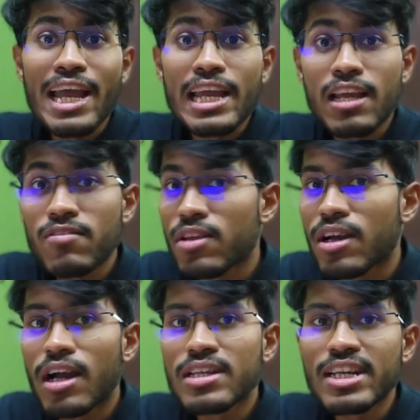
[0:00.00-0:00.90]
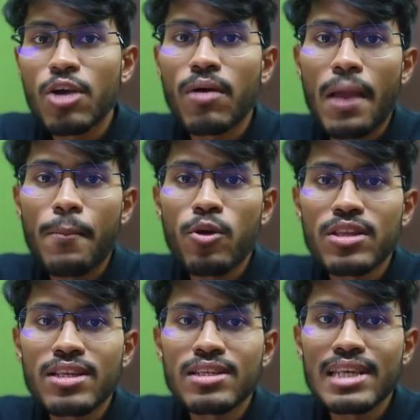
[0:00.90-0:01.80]
If the continuum
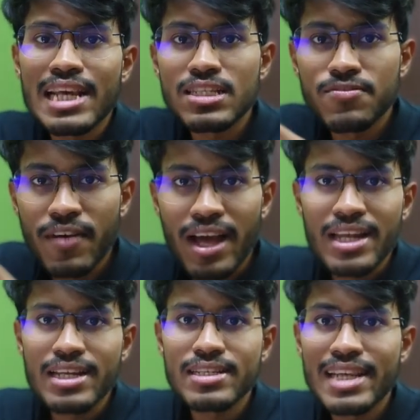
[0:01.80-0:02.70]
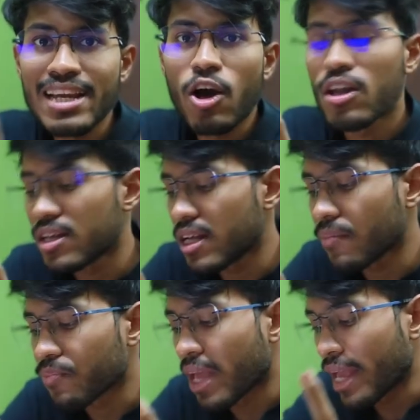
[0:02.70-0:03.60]
hypothesis is valid, then only
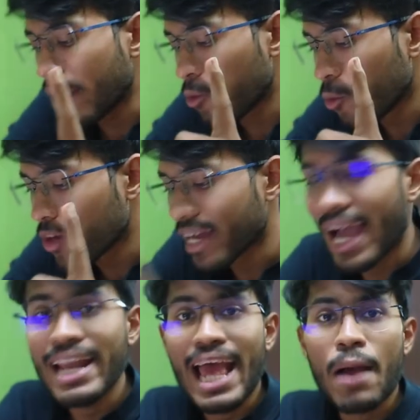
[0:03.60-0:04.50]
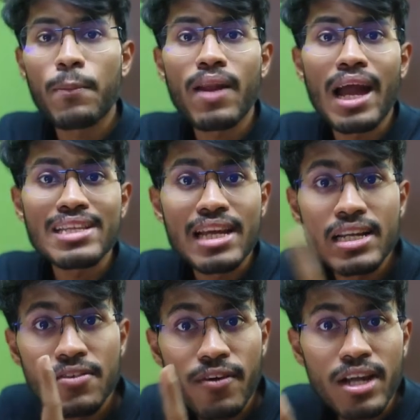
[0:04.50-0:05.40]
you can apply the
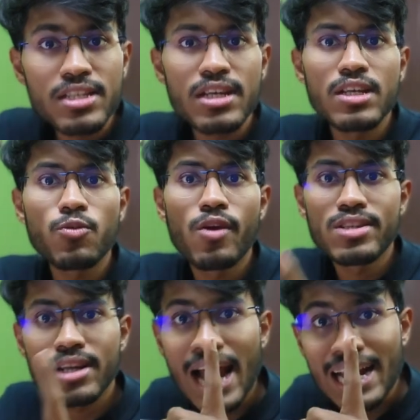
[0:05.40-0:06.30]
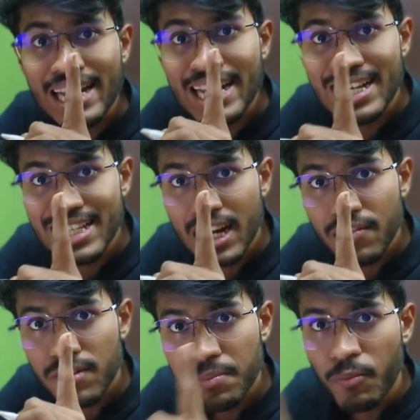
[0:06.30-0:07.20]
differential equation at each and
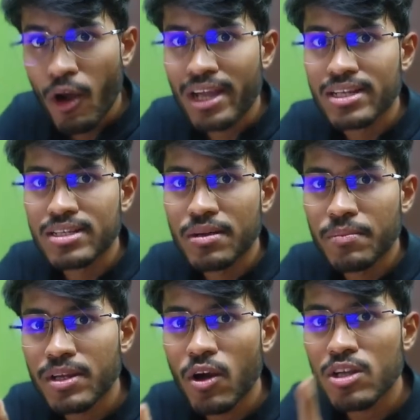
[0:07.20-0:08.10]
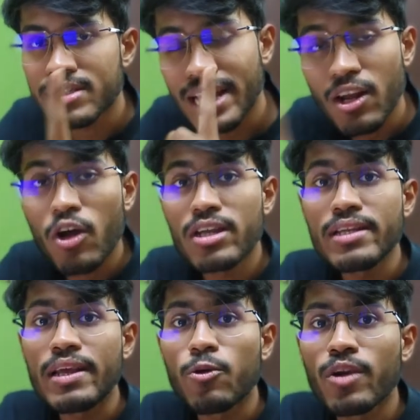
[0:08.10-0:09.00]
every point, because then only
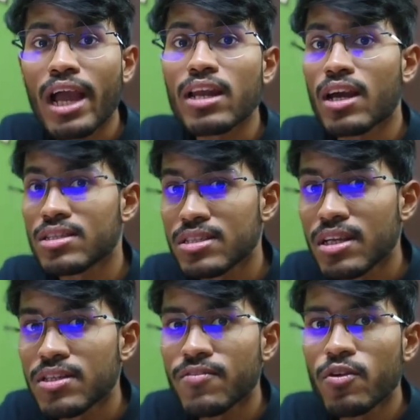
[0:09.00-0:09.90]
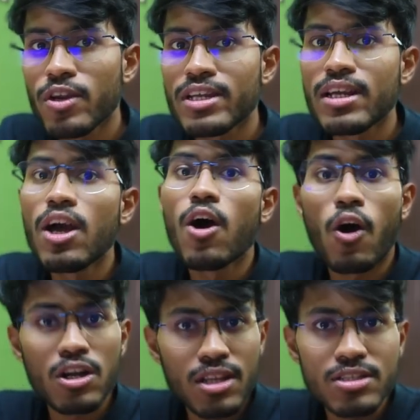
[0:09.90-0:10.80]
you can consider the fluid or the